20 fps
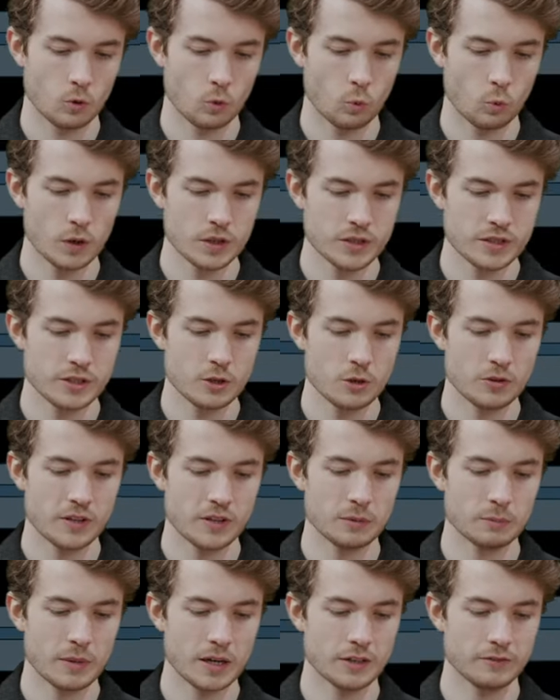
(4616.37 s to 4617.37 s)
What do you
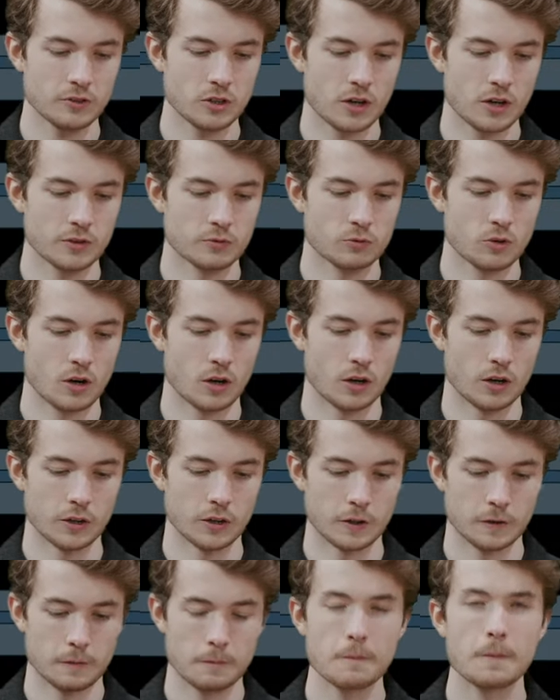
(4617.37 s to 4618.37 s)
think might have gone
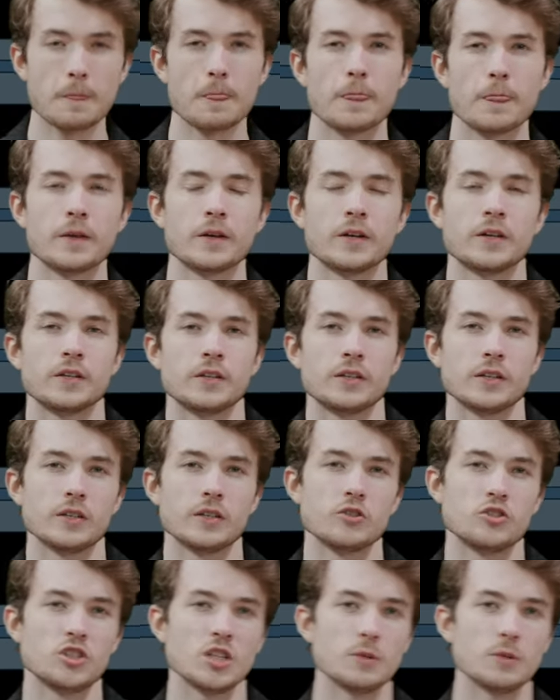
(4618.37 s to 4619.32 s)
wrong in